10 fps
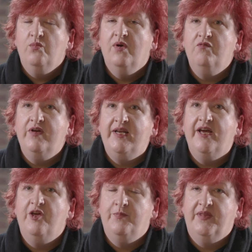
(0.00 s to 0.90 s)
We're
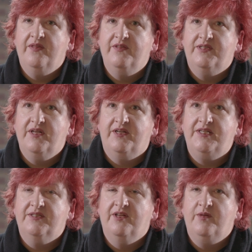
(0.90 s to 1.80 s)
really hoping that the
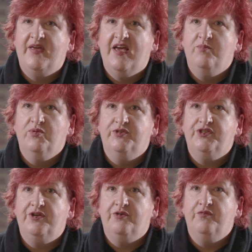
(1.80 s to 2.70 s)
study is going to be able
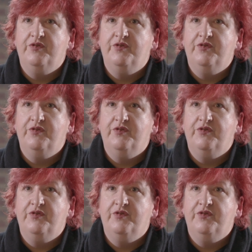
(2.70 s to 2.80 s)
to